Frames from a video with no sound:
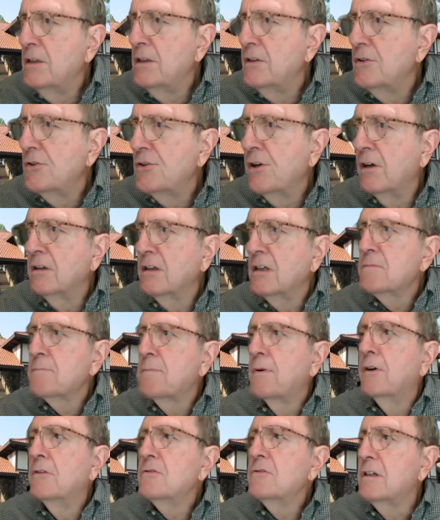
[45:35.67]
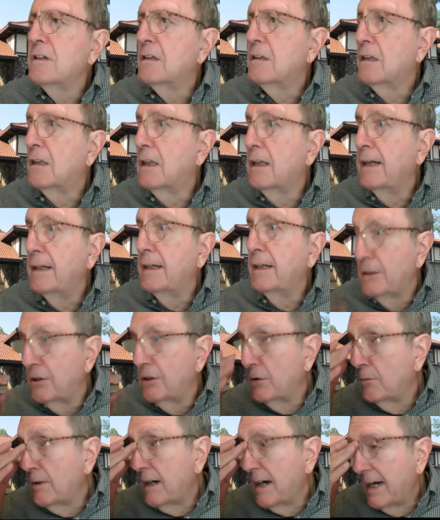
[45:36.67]
John has posted a link
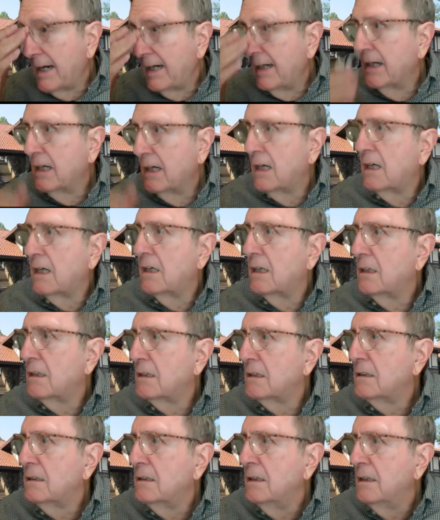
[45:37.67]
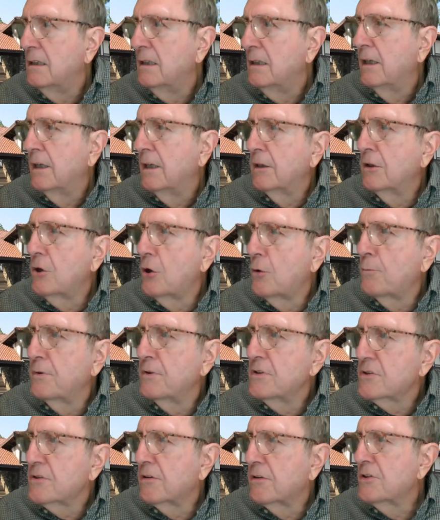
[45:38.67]
to an
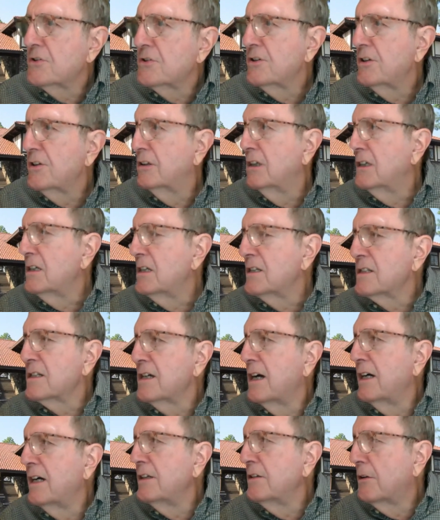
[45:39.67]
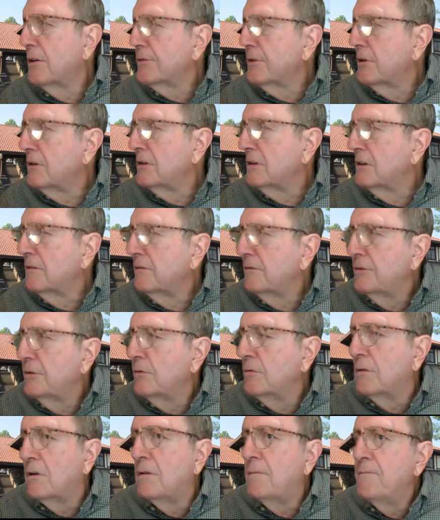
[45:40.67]
open source circuit design alternative
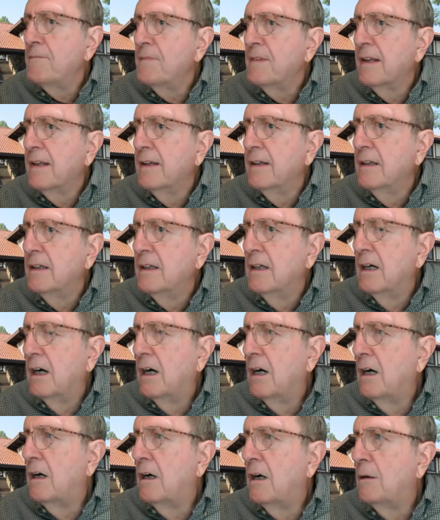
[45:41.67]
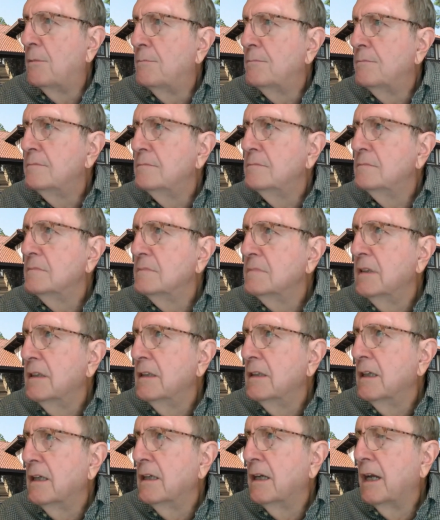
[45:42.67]
tool. And
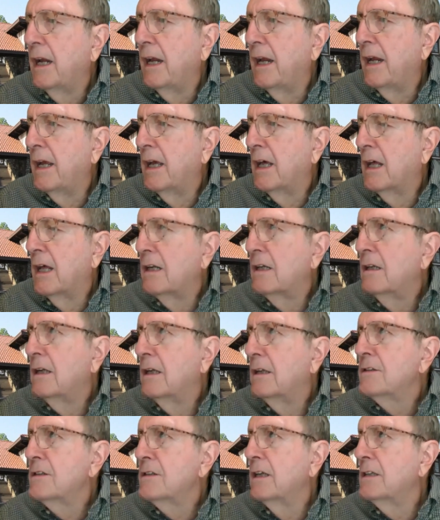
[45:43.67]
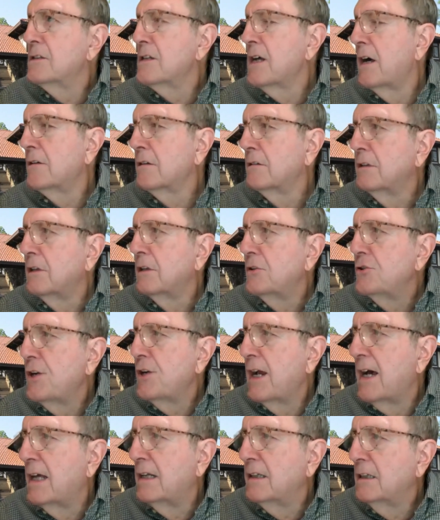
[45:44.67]
it's out on the
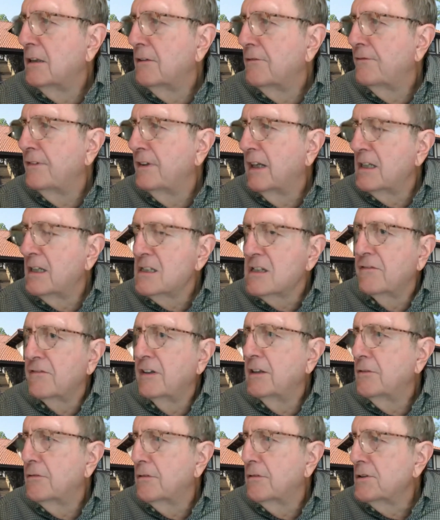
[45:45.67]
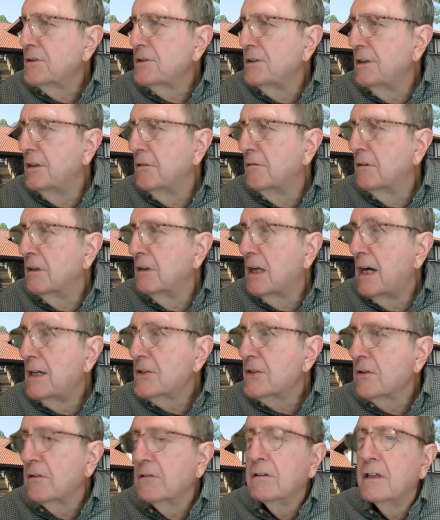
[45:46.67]
chat if that's of interest to you. And I
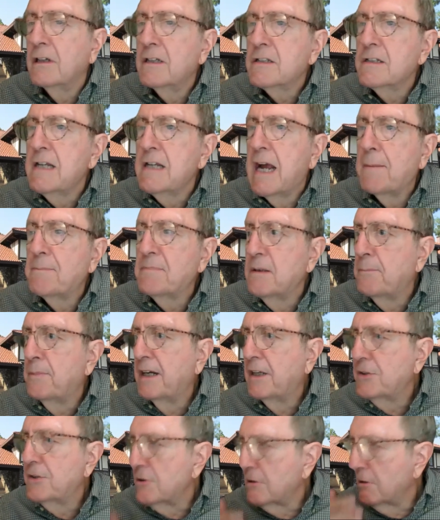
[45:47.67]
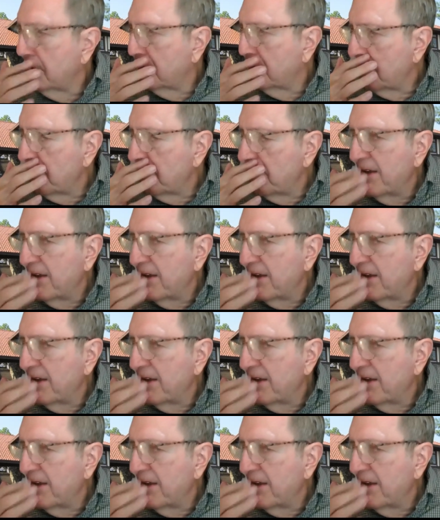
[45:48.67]
certainly snapped a picture of it.